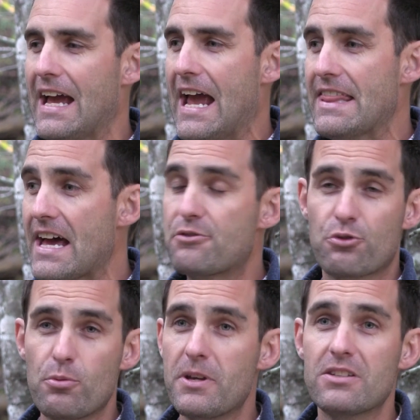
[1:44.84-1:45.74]
And that
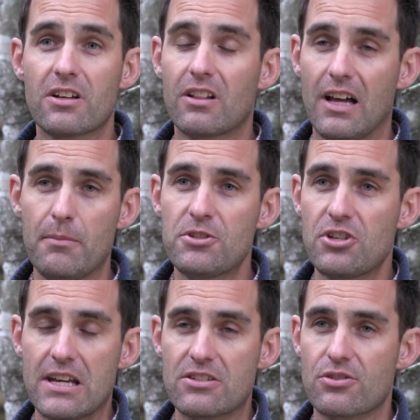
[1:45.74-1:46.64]
drew me into climate
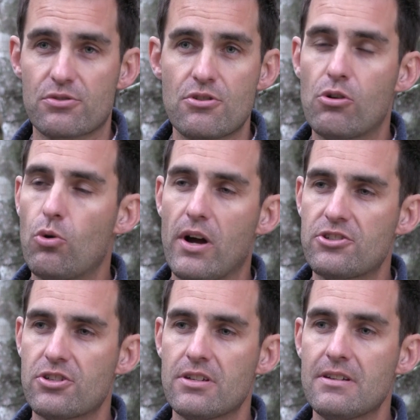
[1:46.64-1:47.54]
change. There's no
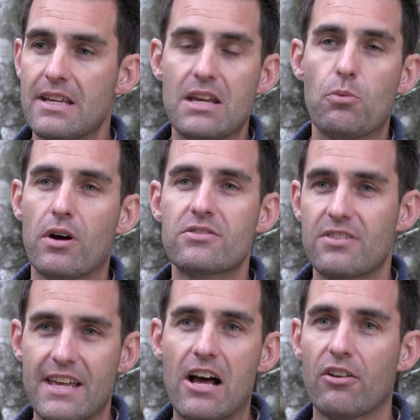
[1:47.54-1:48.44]
question it was
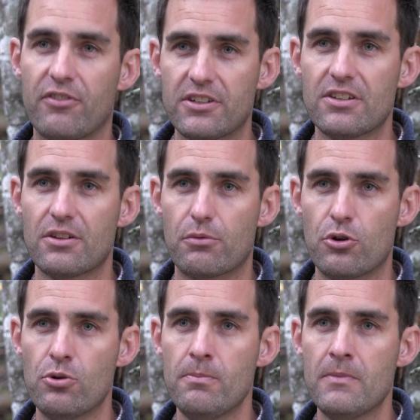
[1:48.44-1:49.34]
the elephant in the
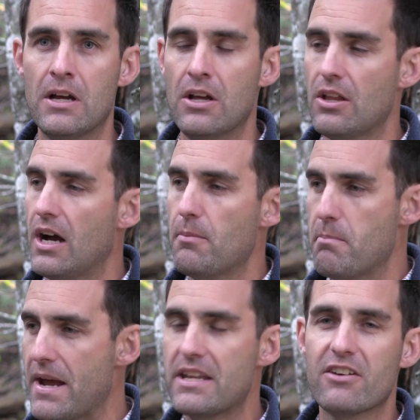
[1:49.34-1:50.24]
room.
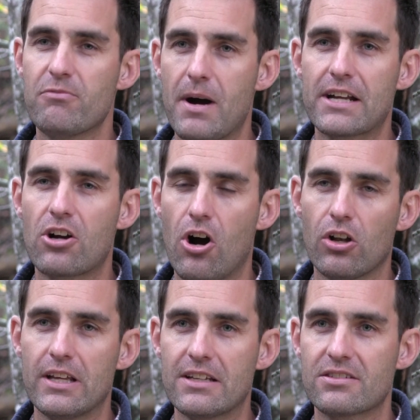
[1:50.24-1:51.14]
Many of my
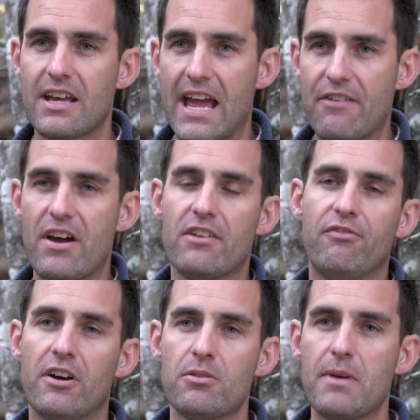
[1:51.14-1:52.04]
colleagues have had a
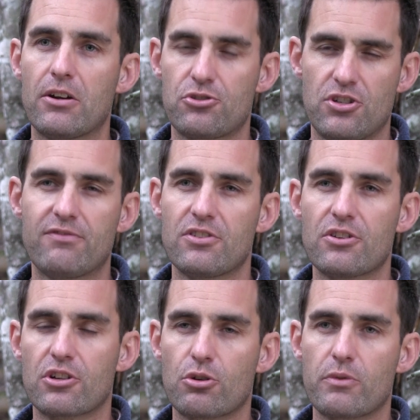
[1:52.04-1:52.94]
fundamental shift
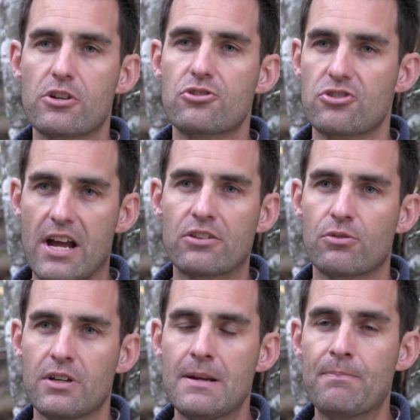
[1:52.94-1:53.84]
in their career
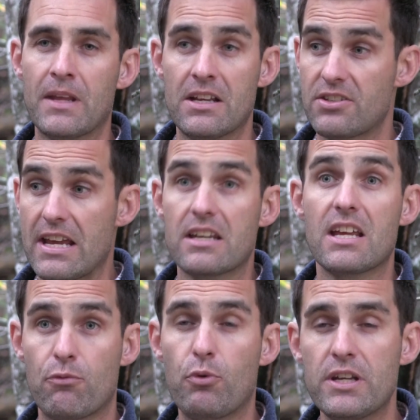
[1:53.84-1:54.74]
trajectory, saying
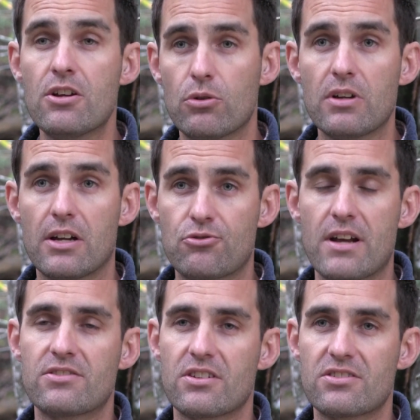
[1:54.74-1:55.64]
if we don't
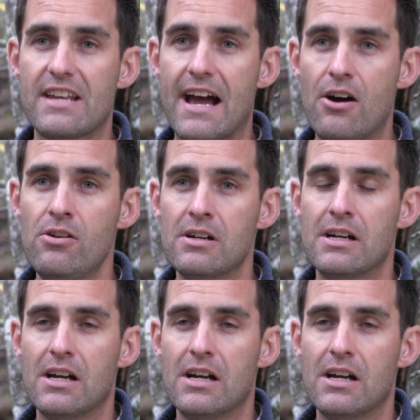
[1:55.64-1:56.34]
address this now,